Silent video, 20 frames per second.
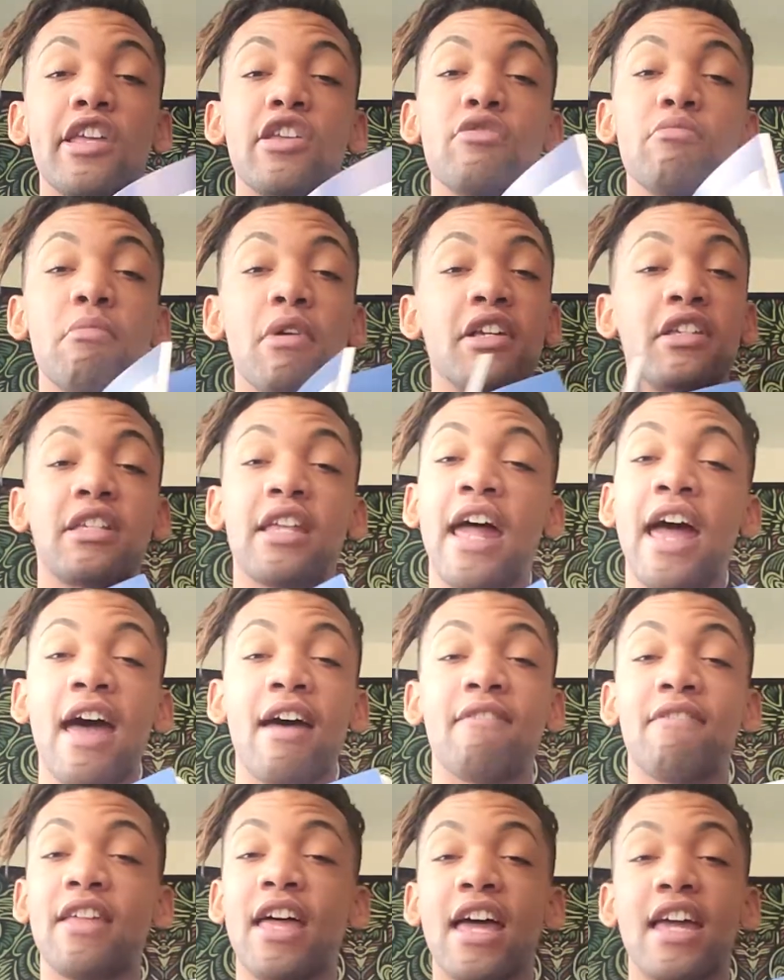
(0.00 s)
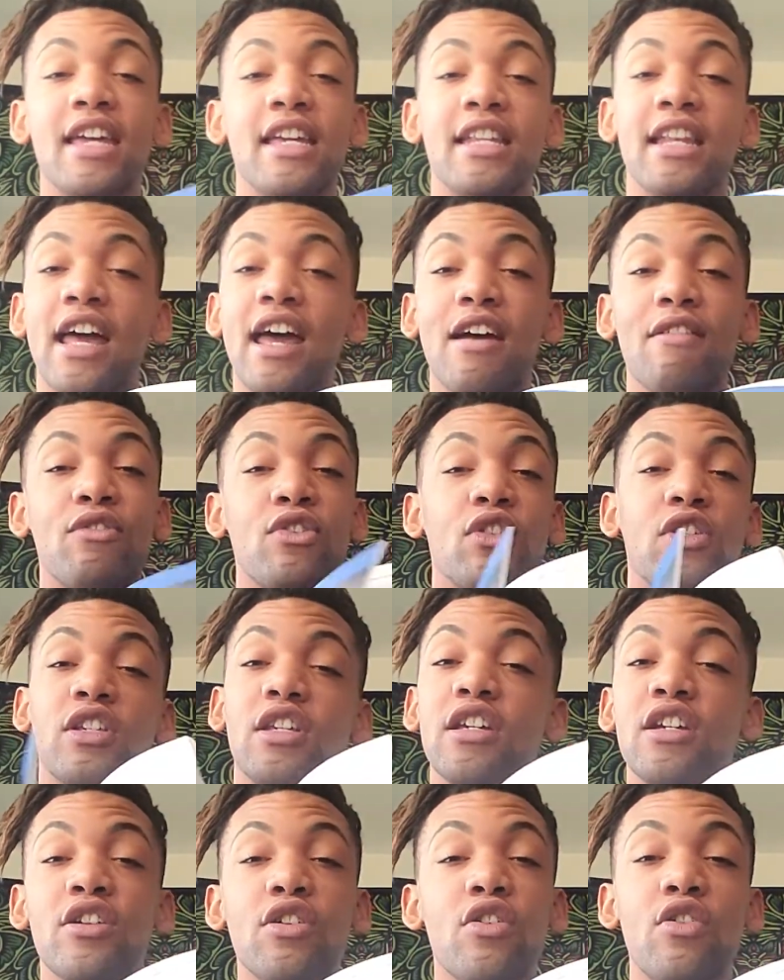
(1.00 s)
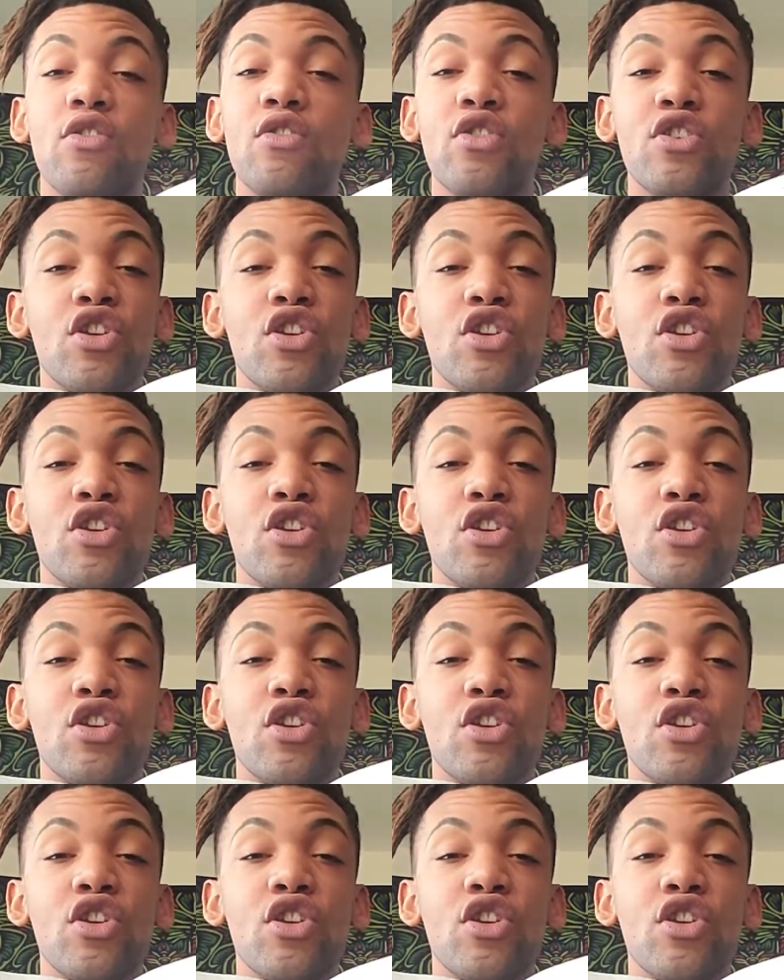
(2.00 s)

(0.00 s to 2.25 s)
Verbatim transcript: You must have that in every single